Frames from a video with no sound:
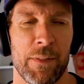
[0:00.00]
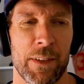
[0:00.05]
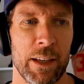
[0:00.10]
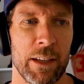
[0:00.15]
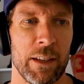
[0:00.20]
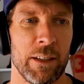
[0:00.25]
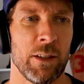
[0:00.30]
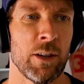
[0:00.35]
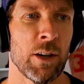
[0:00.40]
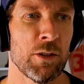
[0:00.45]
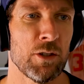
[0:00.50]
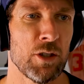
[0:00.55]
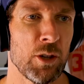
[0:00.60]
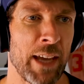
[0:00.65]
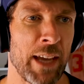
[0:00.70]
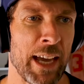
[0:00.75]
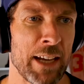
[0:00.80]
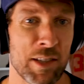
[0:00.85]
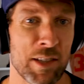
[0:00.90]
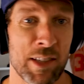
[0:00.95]

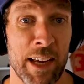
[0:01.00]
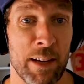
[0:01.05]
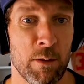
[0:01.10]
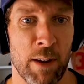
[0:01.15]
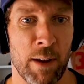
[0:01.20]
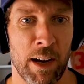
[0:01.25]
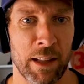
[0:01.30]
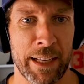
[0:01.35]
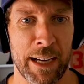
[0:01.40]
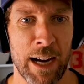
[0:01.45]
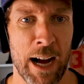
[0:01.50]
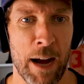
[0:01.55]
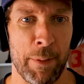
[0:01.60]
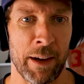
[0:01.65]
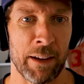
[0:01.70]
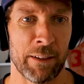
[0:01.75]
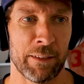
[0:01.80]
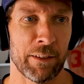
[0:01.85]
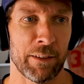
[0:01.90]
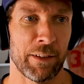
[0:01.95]
You can't just say you run a lean
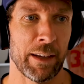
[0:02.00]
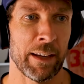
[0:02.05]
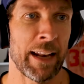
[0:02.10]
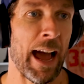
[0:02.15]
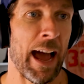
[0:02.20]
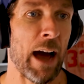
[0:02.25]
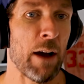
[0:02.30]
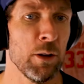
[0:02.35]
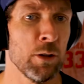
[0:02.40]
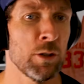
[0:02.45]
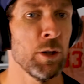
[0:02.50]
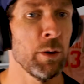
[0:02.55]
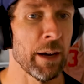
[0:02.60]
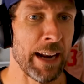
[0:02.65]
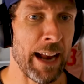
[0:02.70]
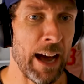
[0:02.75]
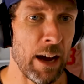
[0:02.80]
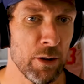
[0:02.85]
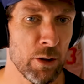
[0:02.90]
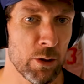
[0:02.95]
OpEx. And how do you do
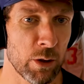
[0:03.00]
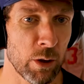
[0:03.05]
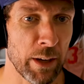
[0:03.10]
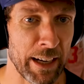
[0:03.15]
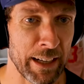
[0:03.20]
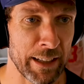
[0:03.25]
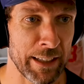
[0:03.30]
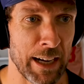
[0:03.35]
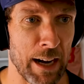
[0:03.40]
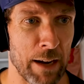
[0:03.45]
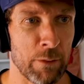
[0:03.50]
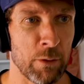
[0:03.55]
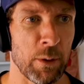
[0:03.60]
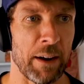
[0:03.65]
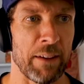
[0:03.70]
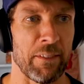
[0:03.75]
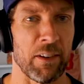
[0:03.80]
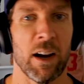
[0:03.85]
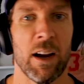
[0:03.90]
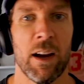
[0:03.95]
it? How do you go get a lean OpEx?
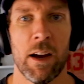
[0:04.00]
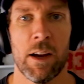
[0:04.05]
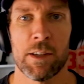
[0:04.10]
Whatever.